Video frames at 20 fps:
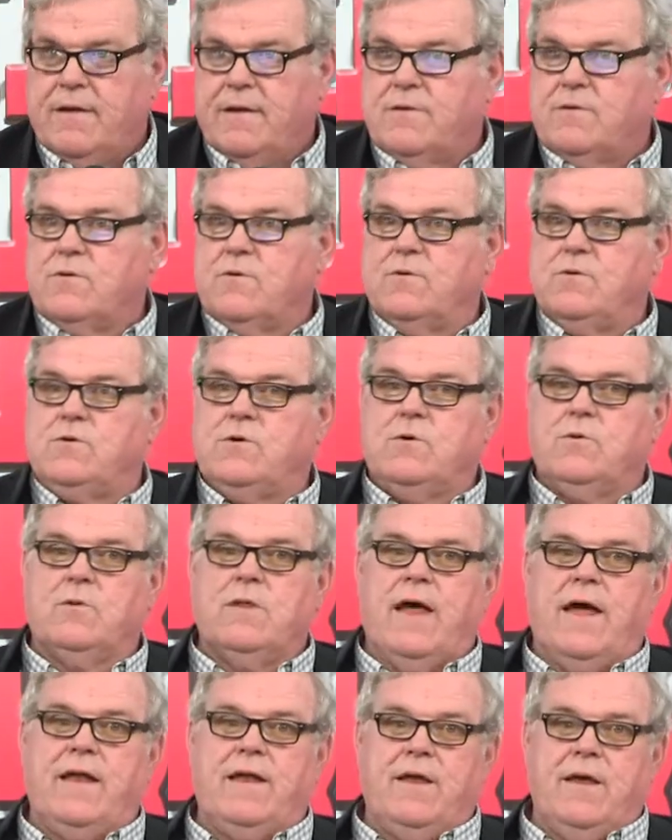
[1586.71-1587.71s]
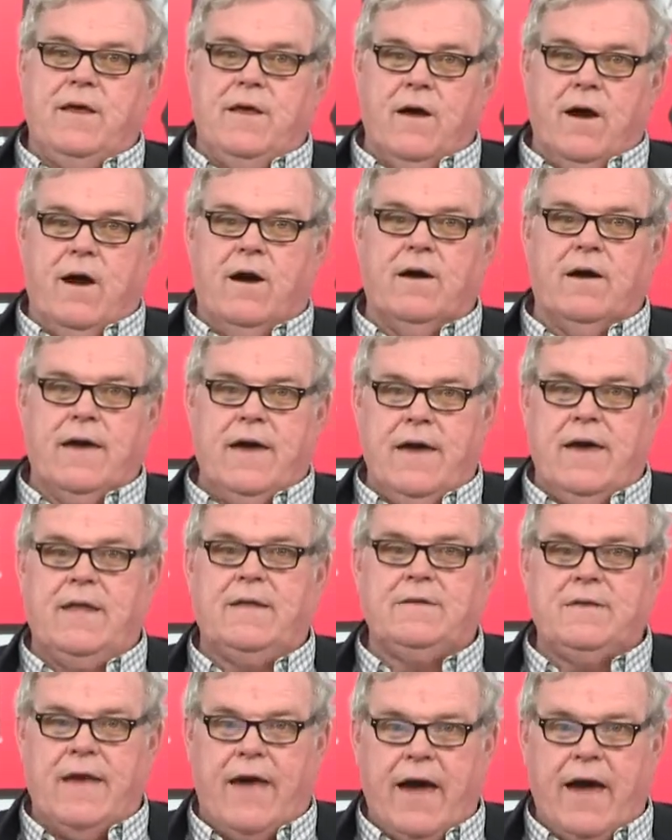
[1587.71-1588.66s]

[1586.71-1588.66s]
as soon as you let young kids